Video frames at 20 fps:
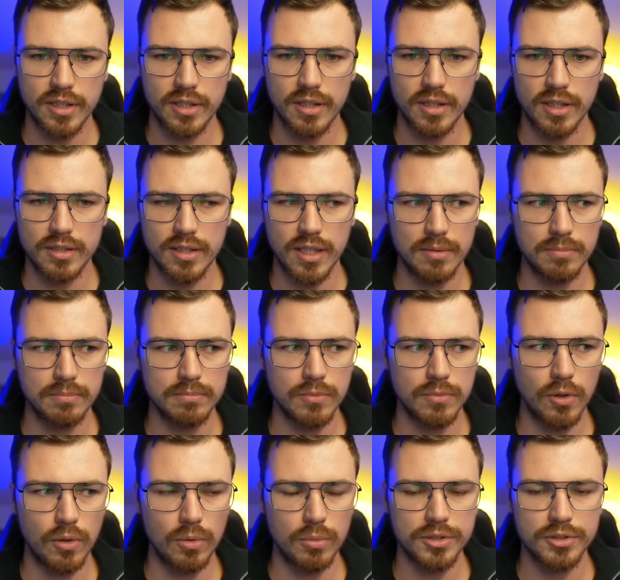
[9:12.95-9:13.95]
Like, I'm
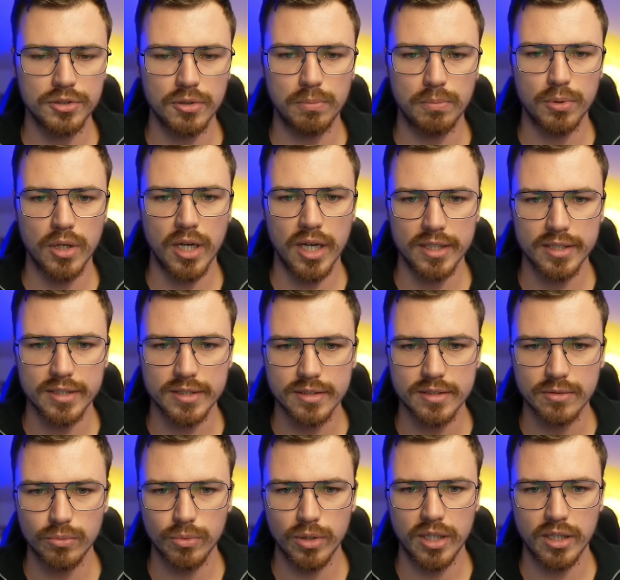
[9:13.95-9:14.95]
always
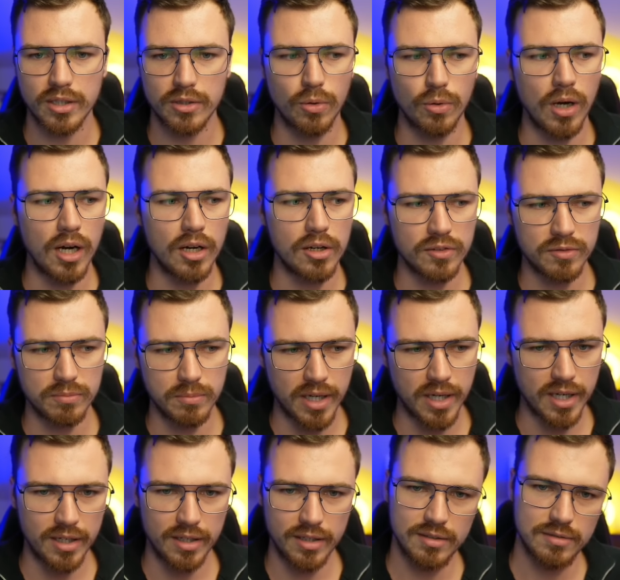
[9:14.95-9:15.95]
surprised when I go out of
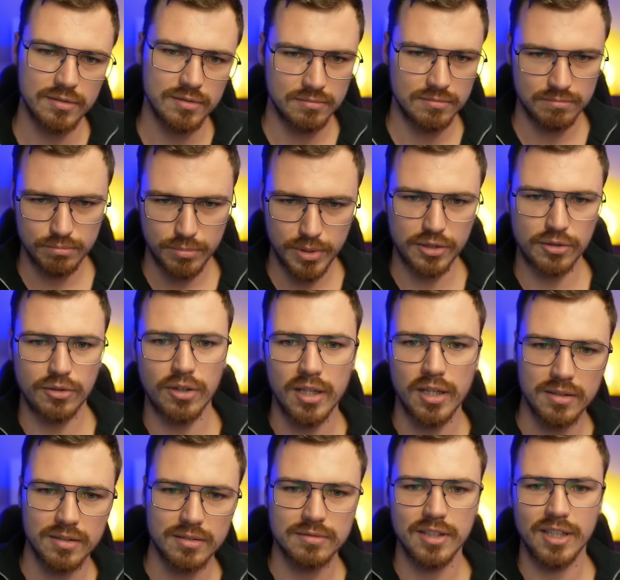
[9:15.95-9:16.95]
my
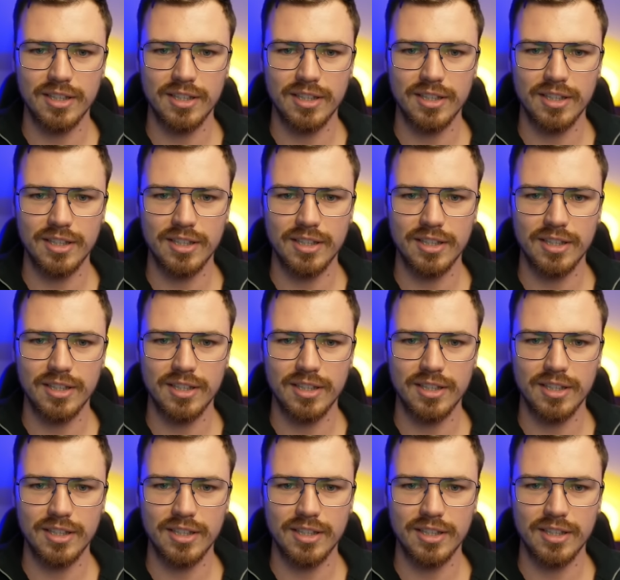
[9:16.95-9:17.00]
Bitcoin